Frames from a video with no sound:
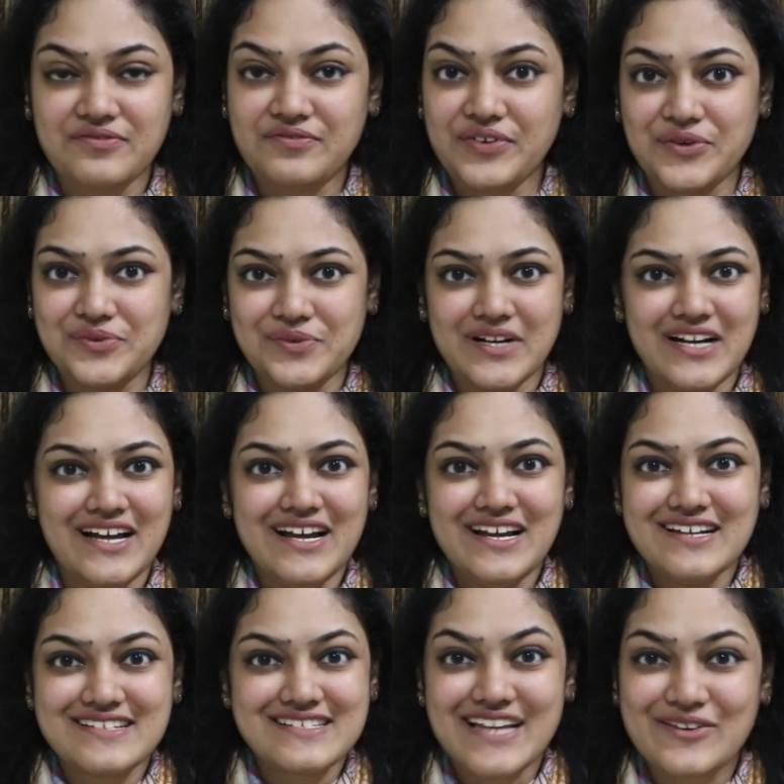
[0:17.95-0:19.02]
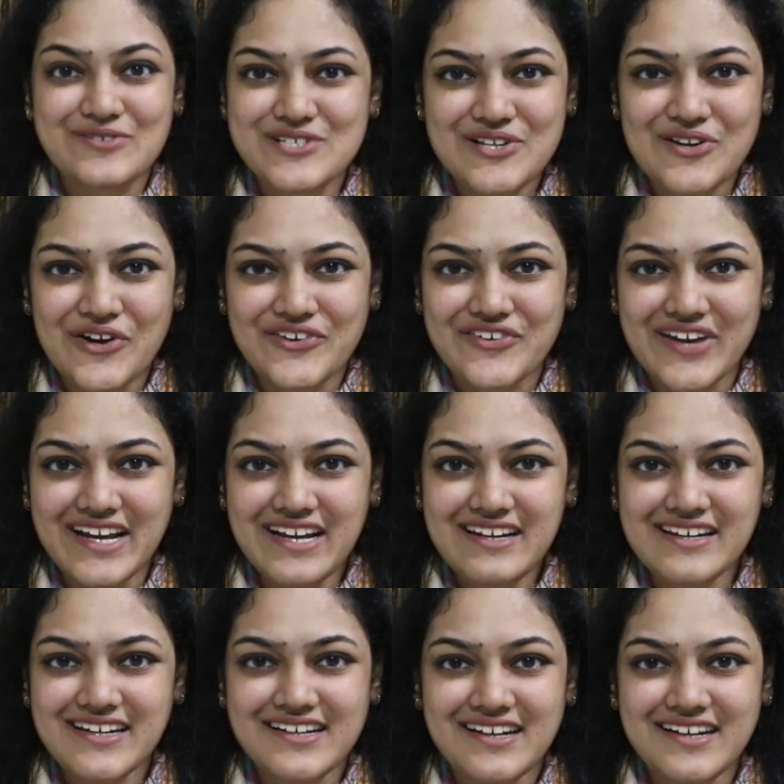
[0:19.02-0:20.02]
Phew, sounds a lot, right?